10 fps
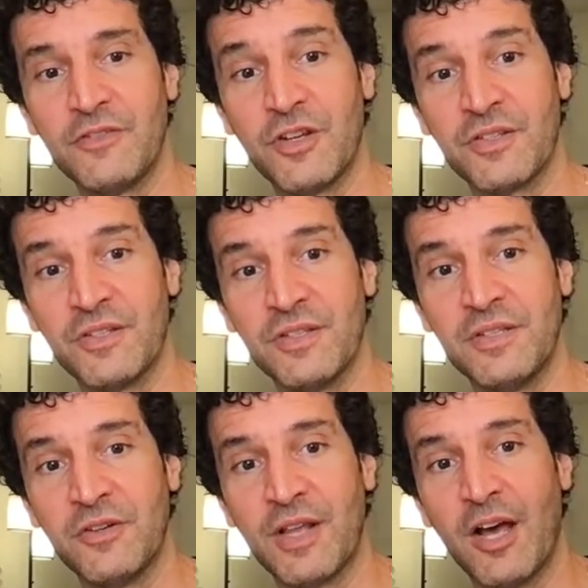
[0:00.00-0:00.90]
Justice is
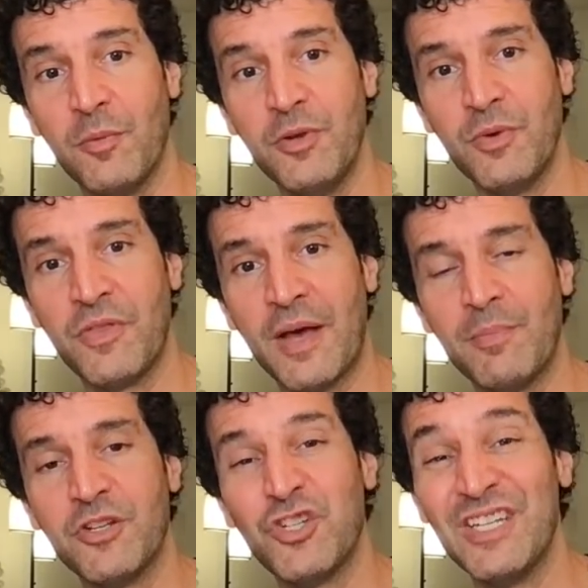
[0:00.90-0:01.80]
here to help you with that,
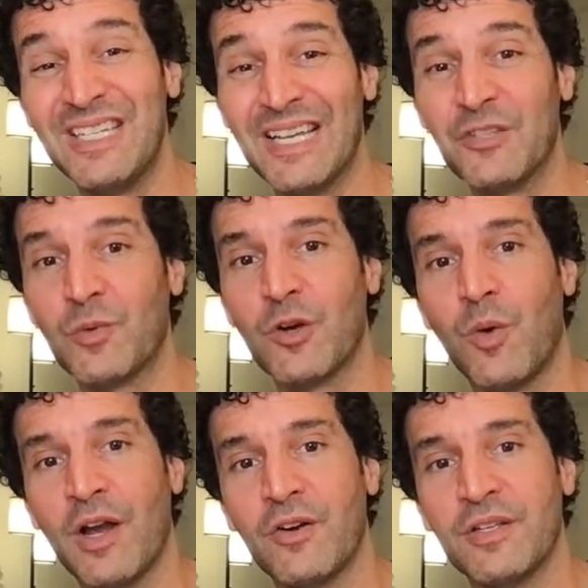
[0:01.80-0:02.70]
but she does
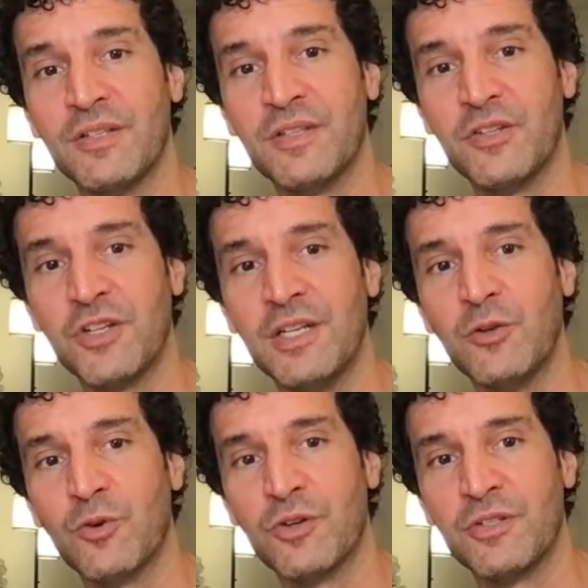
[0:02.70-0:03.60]
require a decision in
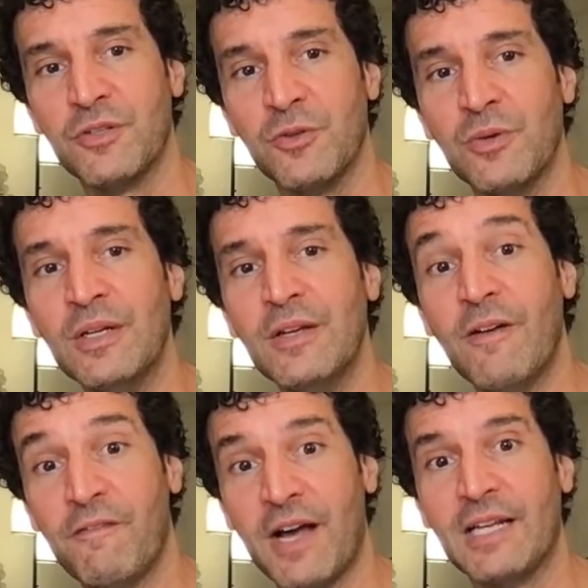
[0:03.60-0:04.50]
order to
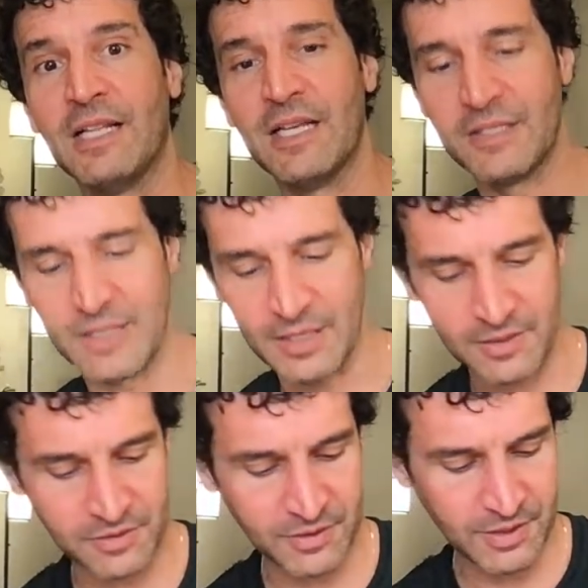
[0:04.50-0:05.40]
finalize
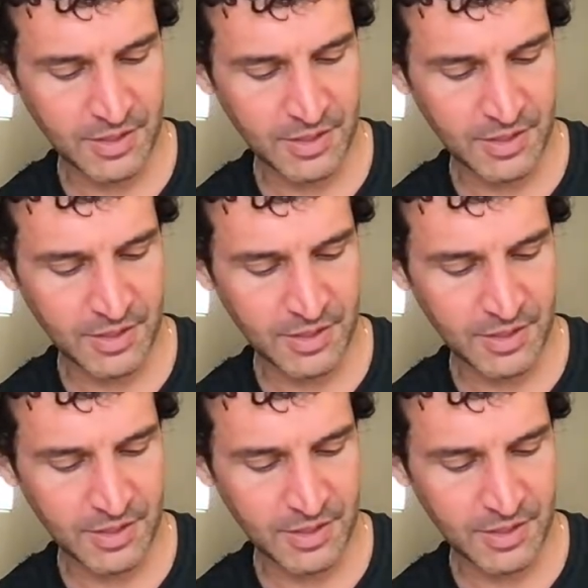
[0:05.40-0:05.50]
things.